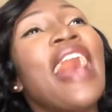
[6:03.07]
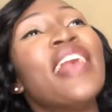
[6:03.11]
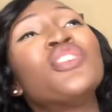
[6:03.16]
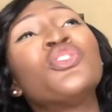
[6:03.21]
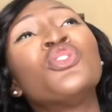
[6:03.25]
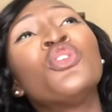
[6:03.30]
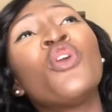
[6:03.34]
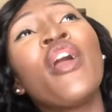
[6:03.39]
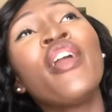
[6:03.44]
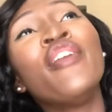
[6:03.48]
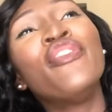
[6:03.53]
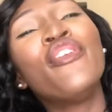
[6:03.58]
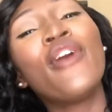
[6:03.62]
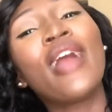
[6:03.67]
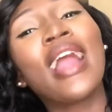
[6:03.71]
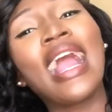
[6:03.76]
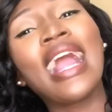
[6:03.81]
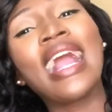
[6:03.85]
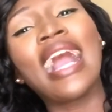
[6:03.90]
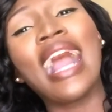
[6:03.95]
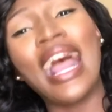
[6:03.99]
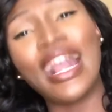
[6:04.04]
I should not even
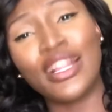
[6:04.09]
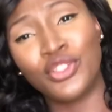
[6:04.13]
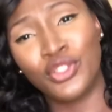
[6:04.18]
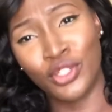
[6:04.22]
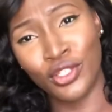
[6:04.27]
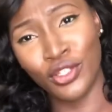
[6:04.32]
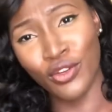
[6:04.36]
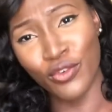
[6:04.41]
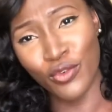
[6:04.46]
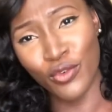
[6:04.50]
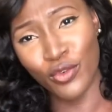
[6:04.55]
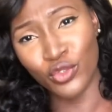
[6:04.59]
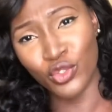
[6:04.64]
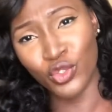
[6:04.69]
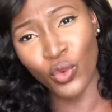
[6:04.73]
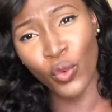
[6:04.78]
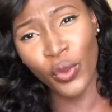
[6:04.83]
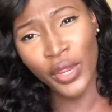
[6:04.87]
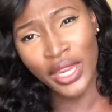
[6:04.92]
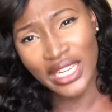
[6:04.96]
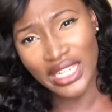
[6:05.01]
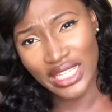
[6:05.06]
catch you
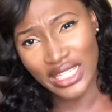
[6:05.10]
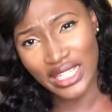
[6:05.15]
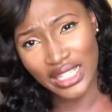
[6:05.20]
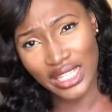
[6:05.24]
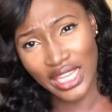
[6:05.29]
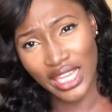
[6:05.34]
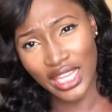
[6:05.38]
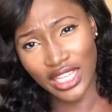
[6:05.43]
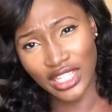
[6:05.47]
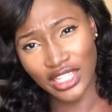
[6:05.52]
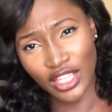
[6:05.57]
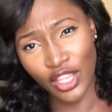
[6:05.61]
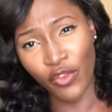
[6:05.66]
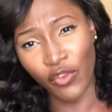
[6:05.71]
doing these things